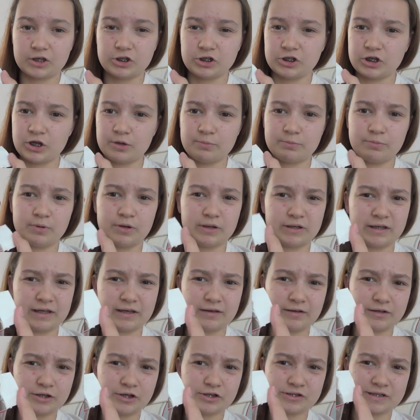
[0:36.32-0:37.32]

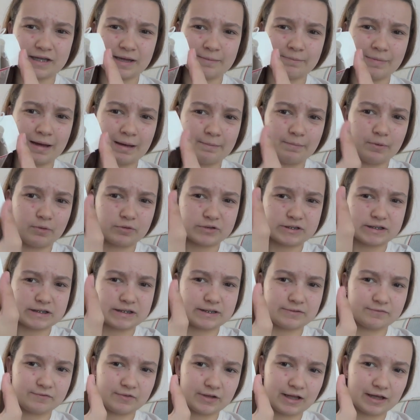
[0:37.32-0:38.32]
use their bad
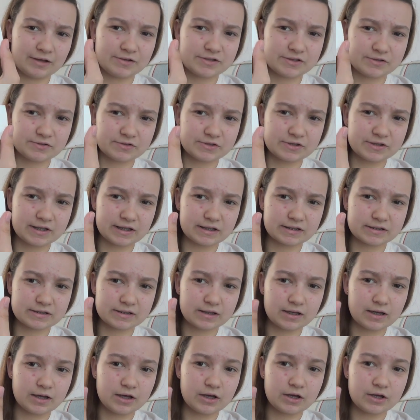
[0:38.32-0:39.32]
boxes for that, such things.
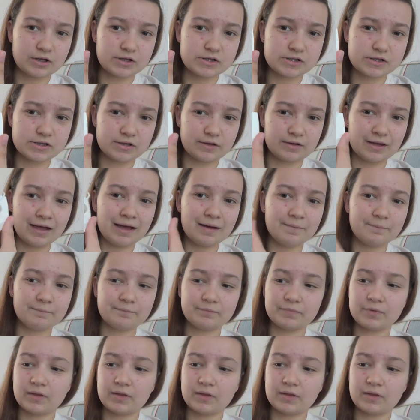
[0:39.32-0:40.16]
So that.